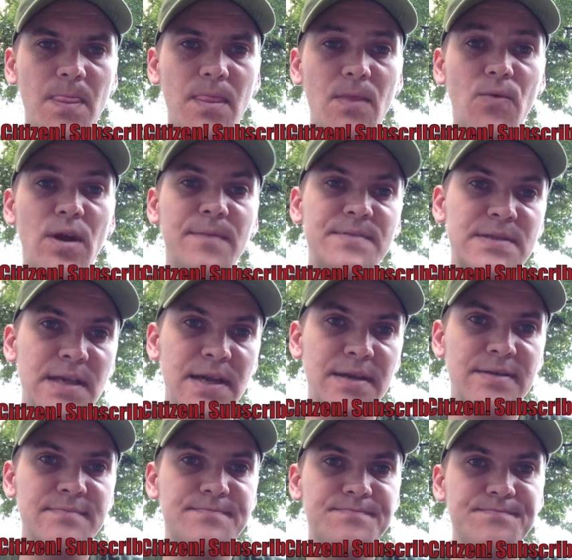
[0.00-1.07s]
to what I'm
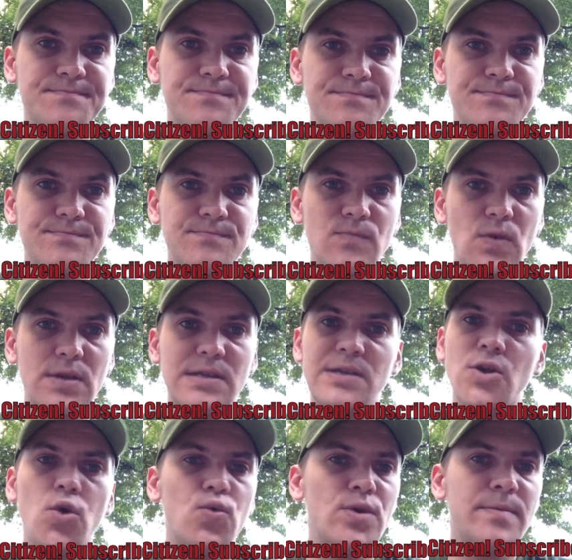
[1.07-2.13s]
saying, because I
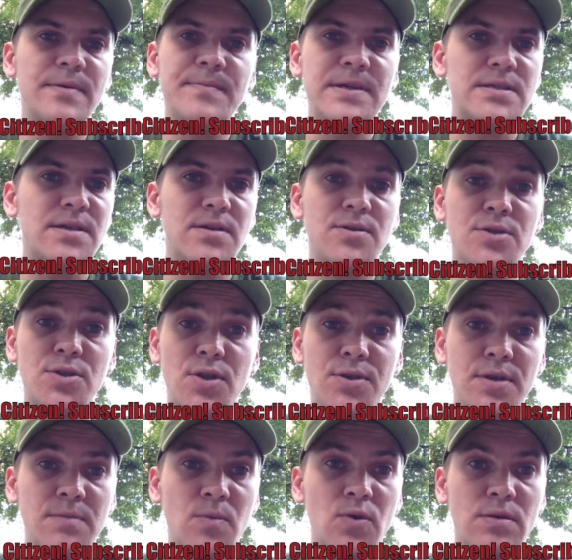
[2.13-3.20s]
don't want to be misunderstood
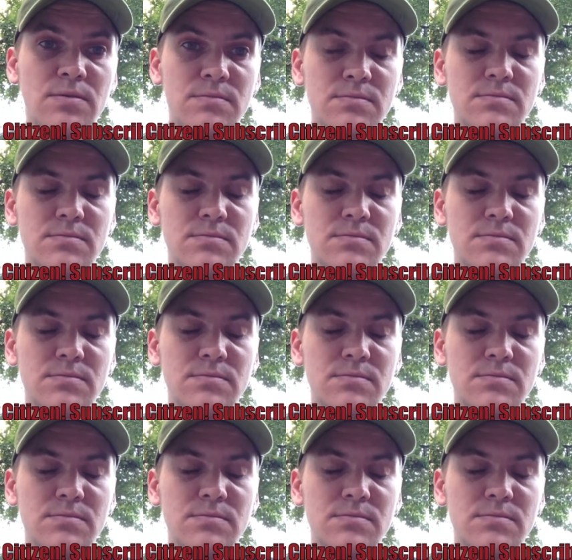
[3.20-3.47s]
anymore.